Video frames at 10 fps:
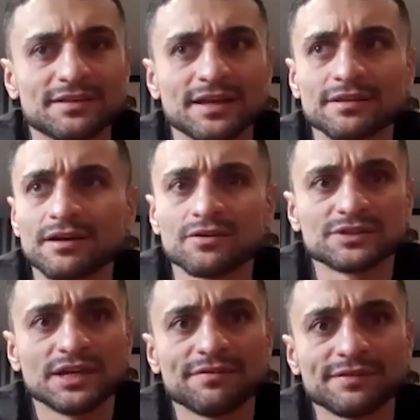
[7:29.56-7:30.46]
10
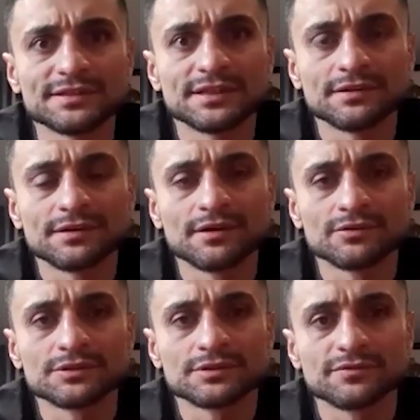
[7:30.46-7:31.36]
rounds, yeah, I think it's 10
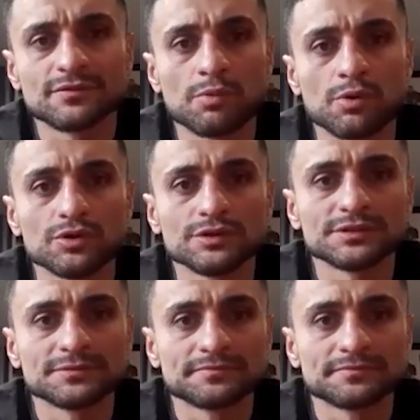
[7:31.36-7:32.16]
rounds for points.